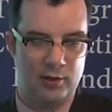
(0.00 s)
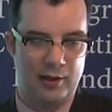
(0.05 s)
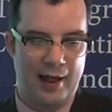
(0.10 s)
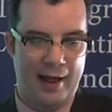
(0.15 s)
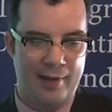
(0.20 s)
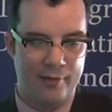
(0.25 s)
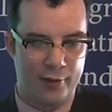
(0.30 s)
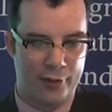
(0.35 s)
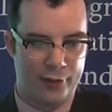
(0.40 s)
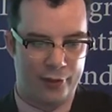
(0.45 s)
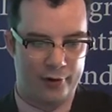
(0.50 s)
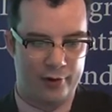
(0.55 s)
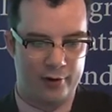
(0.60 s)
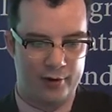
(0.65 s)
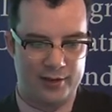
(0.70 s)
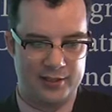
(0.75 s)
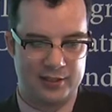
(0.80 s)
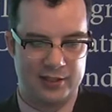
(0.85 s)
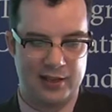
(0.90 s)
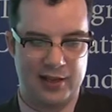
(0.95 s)
And the third
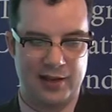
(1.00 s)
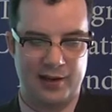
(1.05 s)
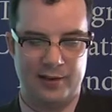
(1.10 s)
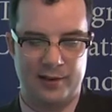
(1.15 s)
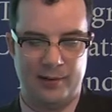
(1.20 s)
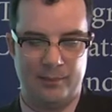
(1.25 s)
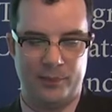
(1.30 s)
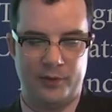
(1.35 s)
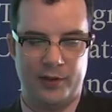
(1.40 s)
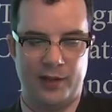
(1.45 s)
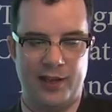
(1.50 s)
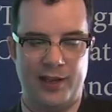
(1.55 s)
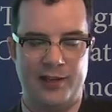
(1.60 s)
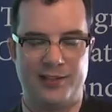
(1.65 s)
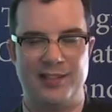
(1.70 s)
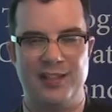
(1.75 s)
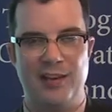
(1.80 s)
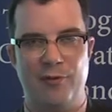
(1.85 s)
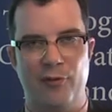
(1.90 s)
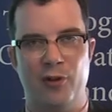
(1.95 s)
is that
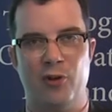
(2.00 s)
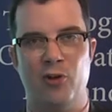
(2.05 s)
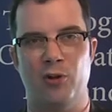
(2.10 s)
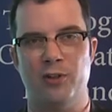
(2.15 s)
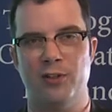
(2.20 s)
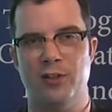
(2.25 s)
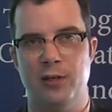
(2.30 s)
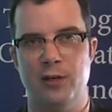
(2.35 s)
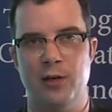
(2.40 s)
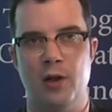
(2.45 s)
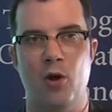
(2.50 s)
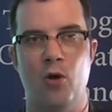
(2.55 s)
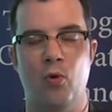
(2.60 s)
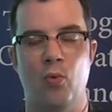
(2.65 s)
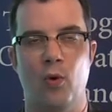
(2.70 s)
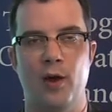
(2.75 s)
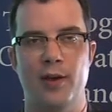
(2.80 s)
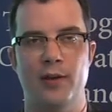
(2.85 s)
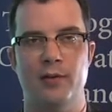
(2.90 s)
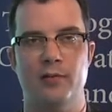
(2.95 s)
it's difficult to know
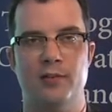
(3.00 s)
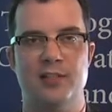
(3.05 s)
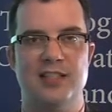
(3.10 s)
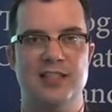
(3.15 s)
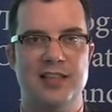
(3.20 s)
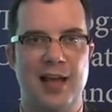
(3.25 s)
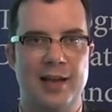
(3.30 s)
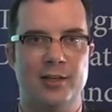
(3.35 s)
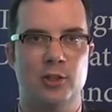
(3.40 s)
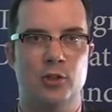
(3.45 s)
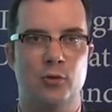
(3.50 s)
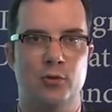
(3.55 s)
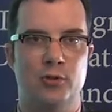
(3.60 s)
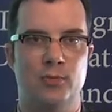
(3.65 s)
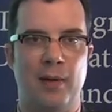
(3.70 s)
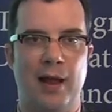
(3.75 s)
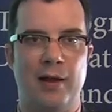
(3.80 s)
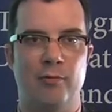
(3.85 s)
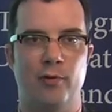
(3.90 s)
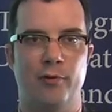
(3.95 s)
what statutes
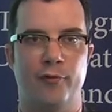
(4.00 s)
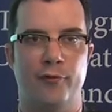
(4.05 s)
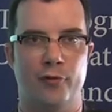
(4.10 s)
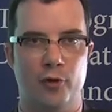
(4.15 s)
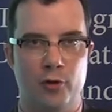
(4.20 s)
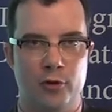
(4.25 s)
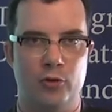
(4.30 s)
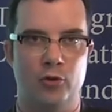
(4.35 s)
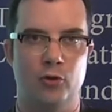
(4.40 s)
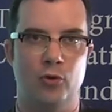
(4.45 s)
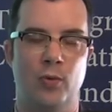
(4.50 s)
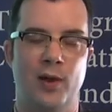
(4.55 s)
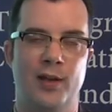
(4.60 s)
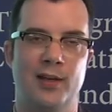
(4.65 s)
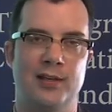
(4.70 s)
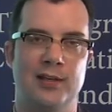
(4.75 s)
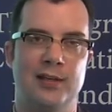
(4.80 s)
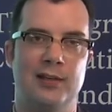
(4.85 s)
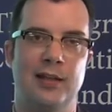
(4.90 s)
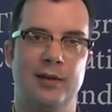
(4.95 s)
might refer to when
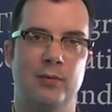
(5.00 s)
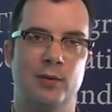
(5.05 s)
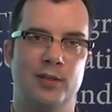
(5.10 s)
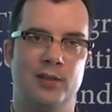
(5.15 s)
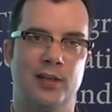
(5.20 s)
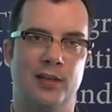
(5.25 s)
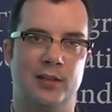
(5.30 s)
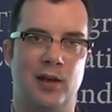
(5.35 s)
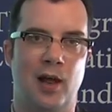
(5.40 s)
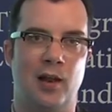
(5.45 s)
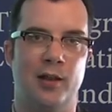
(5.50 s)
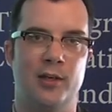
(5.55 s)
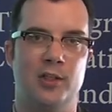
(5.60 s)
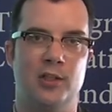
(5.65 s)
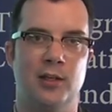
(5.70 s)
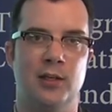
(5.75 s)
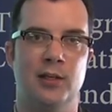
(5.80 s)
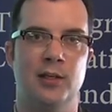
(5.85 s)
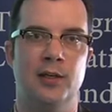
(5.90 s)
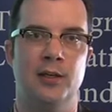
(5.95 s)
dealing with
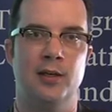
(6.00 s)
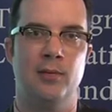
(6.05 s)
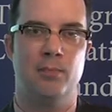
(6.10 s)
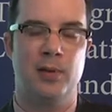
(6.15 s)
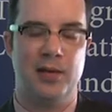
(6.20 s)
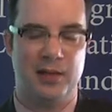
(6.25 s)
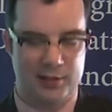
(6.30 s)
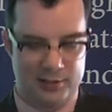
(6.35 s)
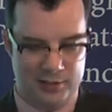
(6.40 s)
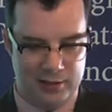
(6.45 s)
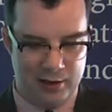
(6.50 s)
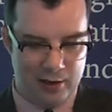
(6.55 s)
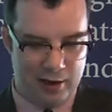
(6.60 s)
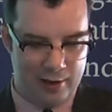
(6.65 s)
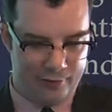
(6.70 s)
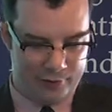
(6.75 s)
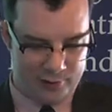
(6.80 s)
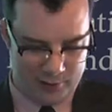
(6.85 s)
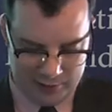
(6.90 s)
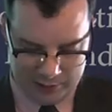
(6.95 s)
technology because they
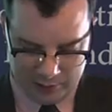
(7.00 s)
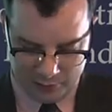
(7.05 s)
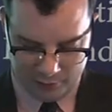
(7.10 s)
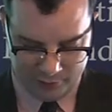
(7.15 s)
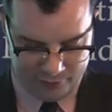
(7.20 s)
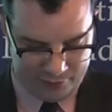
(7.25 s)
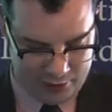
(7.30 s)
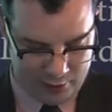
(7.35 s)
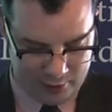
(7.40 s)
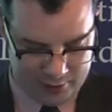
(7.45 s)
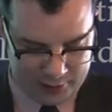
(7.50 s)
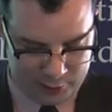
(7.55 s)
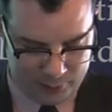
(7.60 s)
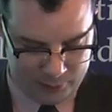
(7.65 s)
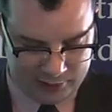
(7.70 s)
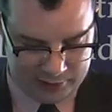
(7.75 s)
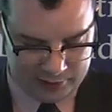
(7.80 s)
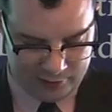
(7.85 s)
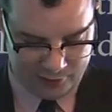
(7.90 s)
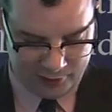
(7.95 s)
often deal with very
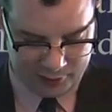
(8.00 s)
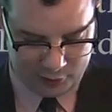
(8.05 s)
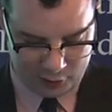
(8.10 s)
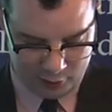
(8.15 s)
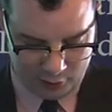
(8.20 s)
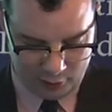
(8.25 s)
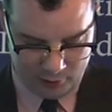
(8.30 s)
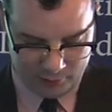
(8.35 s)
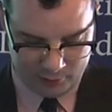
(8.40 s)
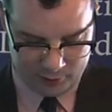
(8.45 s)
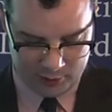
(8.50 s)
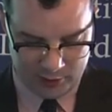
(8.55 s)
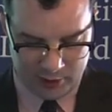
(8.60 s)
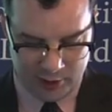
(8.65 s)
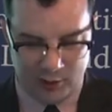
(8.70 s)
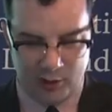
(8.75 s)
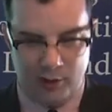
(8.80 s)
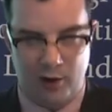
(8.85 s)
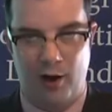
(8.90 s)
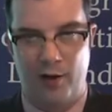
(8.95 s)
specific terms,
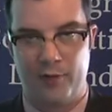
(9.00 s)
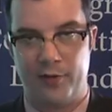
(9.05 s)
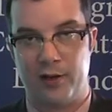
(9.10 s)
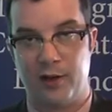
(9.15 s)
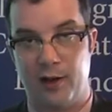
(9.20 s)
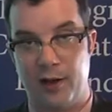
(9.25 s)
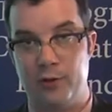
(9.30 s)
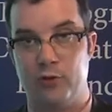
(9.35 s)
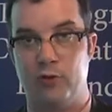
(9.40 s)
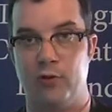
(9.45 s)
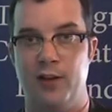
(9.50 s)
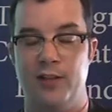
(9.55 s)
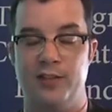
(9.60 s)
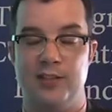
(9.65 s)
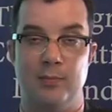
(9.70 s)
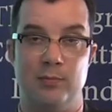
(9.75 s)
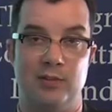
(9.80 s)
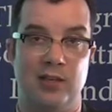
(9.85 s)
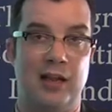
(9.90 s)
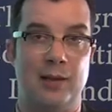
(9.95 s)
on the contrary,
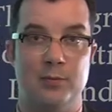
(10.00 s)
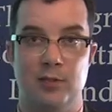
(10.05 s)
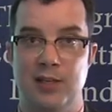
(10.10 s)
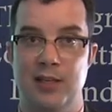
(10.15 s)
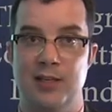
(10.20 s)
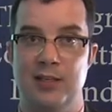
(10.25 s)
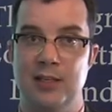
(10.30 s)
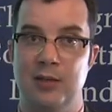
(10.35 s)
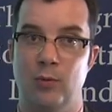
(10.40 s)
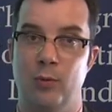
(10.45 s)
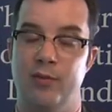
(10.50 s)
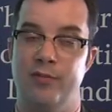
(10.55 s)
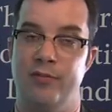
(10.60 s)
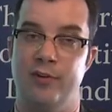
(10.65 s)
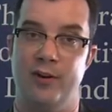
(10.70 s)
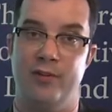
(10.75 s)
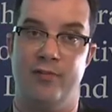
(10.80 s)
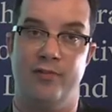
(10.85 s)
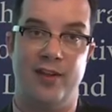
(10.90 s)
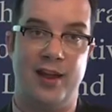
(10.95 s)
sometimes they deal with
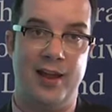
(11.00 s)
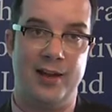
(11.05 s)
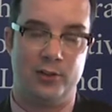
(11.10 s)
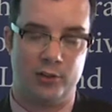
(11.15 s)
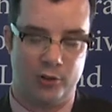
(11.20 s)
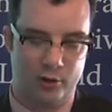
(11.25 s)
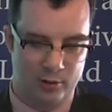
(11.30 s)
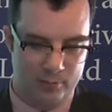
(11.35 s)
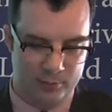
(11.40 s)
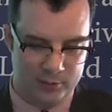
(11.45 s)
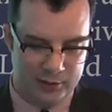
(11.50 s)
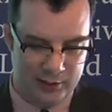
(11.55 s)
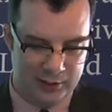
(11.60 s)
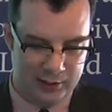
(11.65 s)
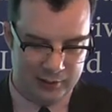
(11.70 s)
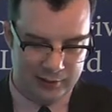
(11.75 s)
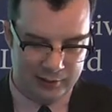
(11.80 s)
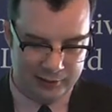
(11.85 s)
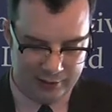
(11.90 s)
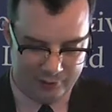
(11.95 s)
very vague terms,
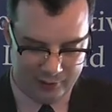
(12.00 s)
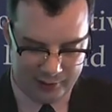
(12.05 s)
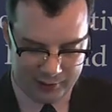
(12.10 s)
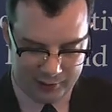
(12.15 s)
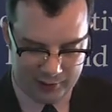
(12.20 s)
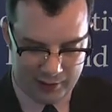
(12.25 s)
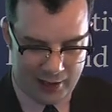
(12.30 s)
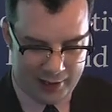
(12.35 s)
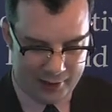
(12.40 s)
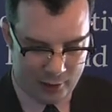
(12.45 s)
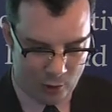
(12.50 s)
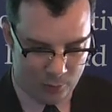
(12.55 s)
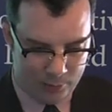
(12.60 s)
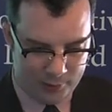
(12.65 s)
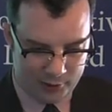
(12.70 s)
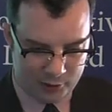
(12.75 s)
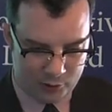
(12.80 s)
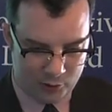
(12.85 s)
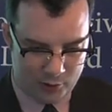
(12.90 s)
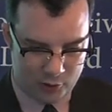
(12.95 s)
leaving a lot
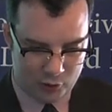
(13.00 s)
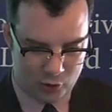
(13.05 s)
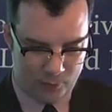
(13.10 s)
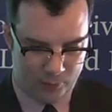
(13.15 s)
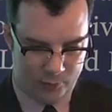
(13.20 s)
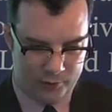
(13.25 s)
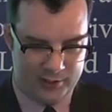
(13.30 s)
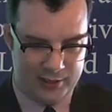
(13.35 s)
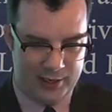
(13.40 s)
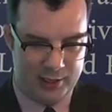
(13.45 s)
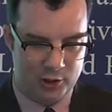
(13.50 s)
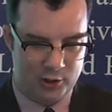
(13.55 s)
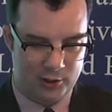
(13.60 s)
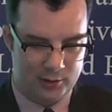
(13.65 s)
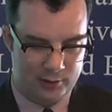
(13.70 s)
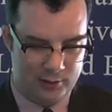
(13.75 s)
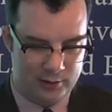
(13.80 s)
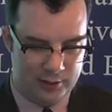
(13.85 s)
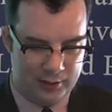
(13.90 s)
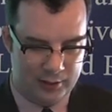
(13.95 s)
open to interpretation.